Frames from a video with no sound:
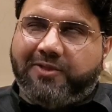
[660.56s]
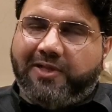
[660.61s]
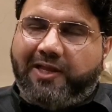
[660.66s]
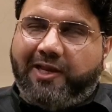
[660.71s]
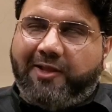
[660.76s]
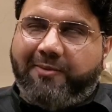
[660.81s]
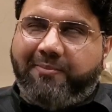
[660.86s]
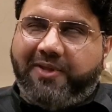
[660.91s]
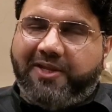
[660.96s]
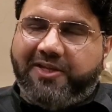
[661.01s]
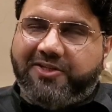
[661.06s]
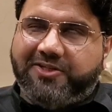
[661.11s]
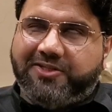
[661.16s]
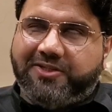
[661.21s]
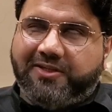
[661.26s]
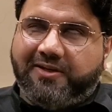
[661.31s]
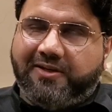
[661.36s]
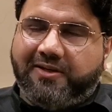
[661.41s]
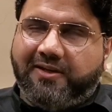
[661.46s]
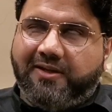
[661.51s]
wa ta'ala
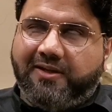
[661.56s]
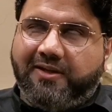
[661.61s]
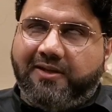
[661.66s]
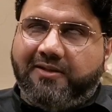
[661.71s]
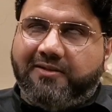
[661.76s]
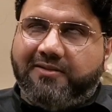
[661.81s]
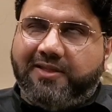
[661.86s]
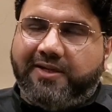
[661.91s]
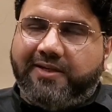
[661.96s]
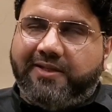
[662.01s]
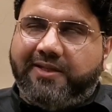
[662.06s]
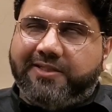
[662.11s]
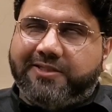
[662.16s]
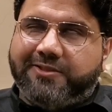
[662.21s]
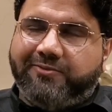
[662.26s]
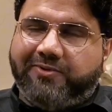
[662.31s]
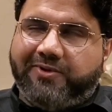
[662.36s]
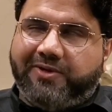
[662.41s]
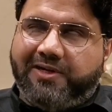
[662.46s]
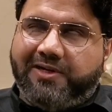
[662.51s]
mentioned that
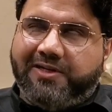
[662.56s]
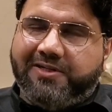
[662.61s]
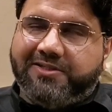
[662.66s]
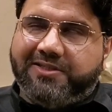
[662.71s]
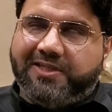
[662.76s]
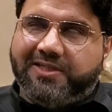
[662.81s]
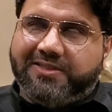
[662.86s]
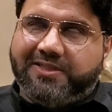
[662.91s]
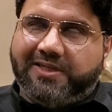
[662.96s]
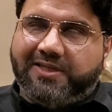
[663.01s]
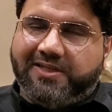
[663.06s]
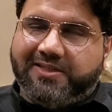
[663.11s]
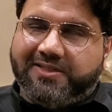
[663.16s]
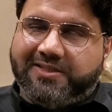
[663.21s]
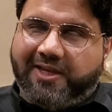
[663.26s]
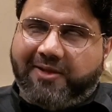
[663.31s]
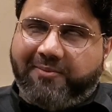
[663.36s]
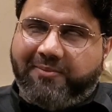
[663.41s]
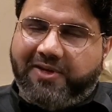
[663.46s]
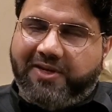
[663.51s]
this world is just an
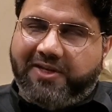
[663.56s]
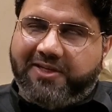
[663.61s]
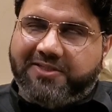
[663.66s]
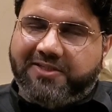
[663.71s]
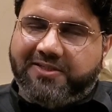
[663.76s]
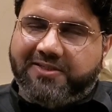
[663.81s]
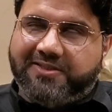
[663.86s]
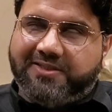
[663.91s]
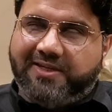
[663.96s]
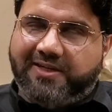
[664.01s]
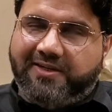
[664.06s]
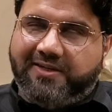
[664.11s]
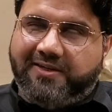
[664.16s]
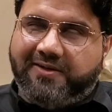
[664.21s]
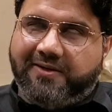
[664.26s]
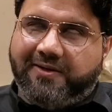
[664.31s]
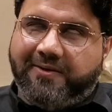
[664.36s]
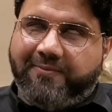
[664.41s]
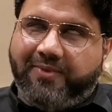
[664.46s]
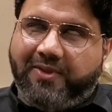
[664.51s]
examination
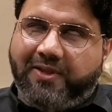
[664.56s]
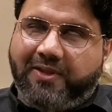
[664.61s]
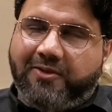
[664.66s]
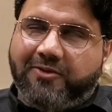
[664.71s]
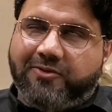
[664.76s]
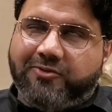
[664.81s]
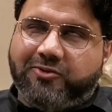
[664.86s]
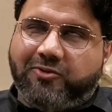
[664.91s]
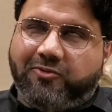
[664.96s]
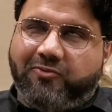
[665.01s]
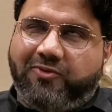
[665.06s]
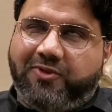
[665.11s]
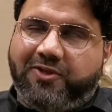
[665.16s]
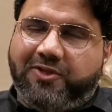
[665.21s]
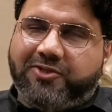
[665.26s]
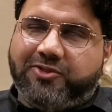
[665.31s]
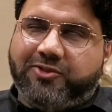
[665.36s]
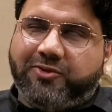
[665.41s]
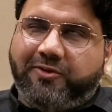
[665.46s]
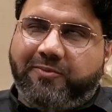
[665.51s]
center. So we
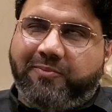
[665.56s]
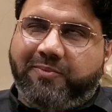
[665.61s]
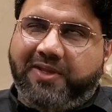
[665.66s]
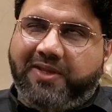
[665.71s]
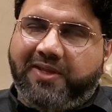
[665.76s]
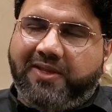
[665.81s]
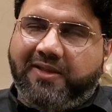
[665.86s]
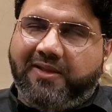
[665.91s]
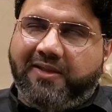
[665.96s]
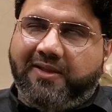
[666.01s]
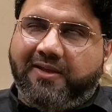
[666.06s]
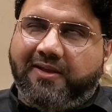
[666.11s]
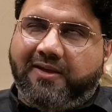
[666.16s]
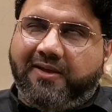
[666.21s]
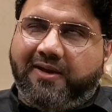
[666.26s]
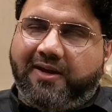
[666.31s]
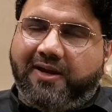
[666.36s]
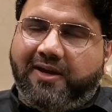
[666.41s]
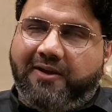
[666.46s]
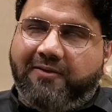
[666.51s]
should be
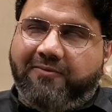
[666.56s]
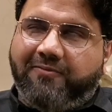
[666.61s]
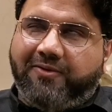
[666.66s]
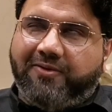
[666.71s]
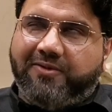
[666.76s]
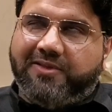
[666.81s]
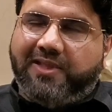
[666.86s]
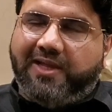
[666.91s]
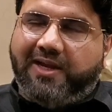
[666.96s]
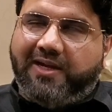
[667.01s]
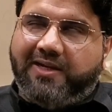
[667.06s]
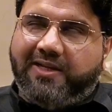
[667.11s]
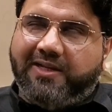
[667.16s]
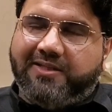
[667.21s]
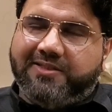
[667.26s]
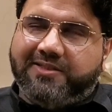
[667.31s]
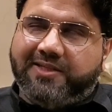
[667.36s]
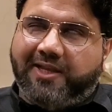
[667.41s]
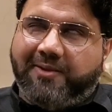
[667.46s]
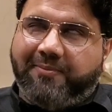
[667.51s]
ready for that
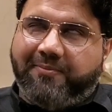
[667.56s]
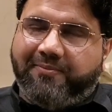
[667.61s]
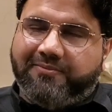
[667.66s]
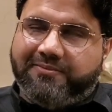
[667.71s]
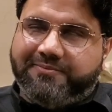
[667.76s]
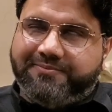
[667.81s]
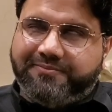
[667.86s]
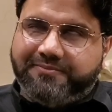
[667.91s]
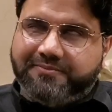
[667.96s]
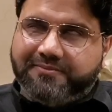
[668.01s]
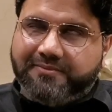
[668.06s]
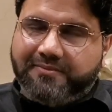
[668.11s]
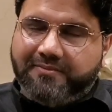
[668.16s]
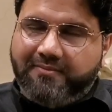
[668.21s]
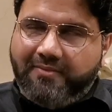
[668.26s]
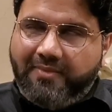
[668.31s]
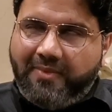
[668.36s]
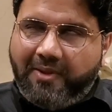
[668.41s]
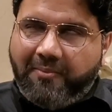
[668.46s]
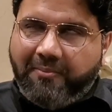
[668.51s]
exam.
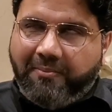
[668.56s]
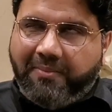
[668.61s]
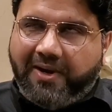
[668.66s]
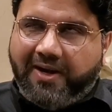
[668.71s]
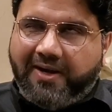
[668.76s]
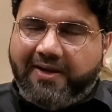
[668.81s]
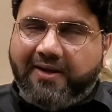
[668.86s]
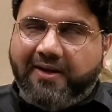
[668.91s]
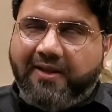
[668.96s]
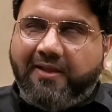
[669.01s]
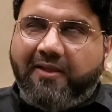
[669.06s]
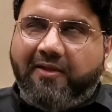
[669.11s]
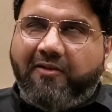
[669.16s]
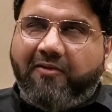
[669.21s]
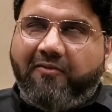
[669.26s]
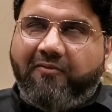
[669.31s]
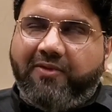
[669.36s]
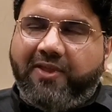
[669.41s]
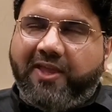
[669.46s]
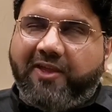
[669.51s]
But
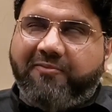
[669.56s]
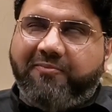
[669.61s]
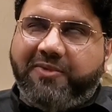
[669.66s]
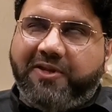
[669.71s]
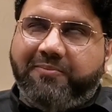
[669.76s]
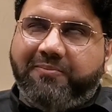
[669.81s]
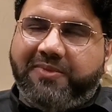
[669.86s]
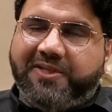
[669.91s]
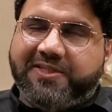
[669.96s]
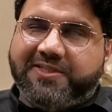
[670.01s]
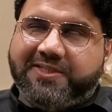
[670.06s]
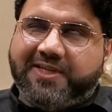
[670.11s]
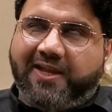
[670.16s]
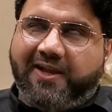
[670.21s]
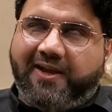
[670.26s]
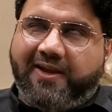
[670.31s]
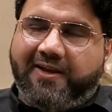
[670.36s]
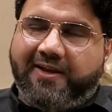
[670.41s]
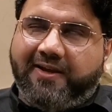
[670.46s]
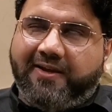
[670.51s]
we have been
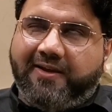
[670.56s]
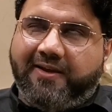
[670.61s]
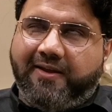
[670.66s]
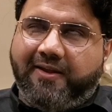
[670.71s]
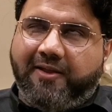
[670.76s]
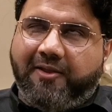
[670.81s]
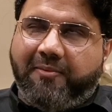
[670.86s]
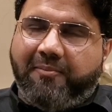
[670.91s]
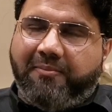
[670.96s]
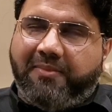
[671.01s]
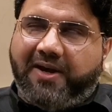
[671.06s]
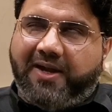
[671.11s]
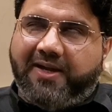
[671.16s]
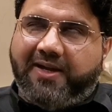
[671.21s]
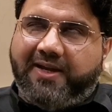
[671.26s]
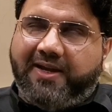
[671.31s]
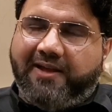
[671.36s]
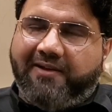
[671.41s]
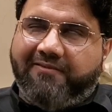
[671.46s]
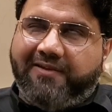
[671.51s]
misguided by
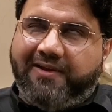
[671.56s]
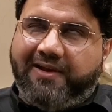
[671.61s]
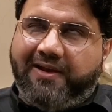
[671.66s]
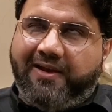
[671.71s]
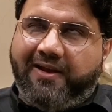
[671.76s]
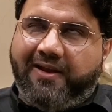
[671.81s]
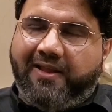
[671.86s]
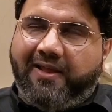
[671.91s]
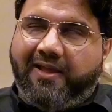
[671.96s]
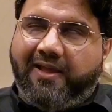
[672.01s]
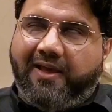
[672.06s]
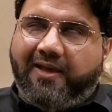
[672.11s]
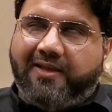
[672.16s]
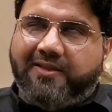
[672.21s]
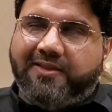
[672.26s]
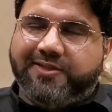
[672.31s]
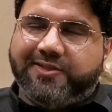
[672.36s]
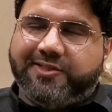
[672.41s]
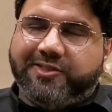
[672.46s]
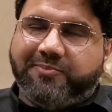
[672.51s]
devil
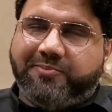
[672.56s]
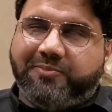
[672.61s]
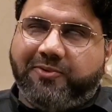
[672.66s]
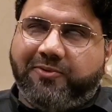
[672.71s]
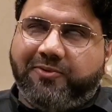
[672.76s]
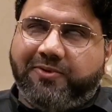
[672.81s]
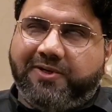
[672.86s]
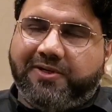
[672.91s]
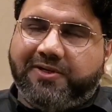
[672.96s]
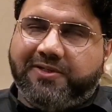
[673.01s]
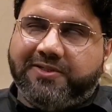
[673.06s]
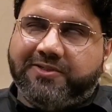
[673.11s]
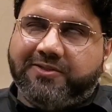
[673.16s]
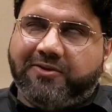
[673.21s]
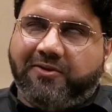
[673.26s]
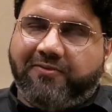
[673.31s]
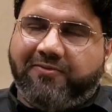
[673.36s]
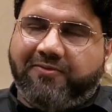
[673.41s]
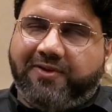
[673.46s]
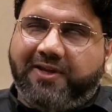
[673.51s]
and the
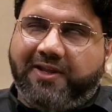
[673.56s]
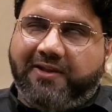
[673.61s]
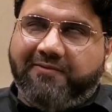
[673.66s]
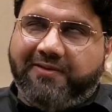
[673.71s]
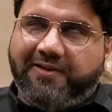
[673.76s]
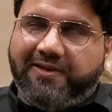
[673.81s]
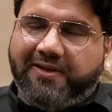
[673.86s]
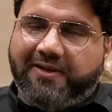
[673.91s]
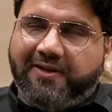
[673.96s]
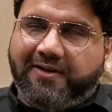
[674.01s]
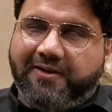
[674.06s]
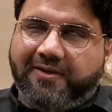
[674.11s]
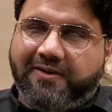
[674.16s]
supporters of devil.